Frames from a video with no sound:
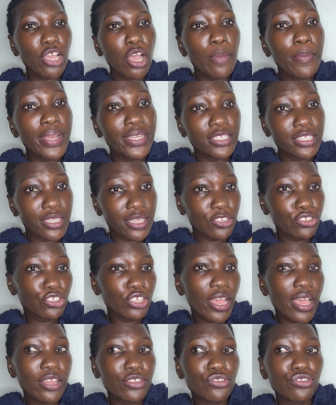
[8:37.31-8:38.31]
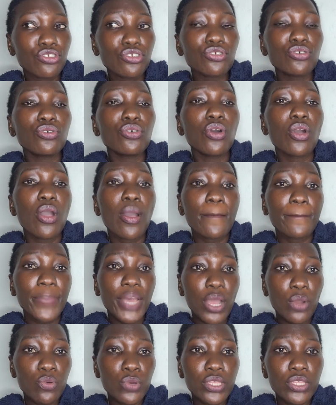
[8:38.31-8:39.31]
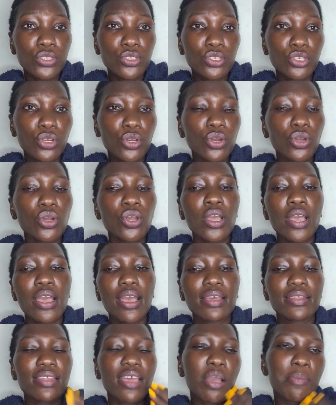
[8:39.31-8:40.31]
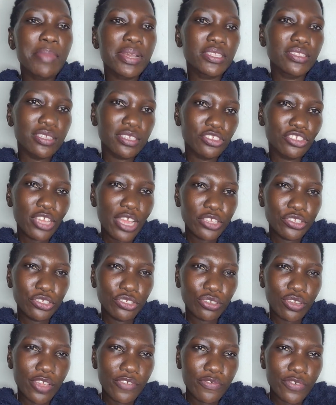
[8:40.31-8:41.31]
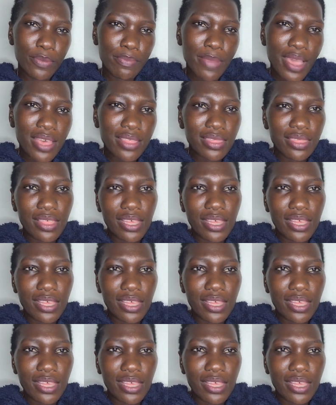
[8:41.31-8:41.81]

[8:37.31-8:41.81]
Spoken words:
how much they charge you per withdrawal and how much they charge you every month.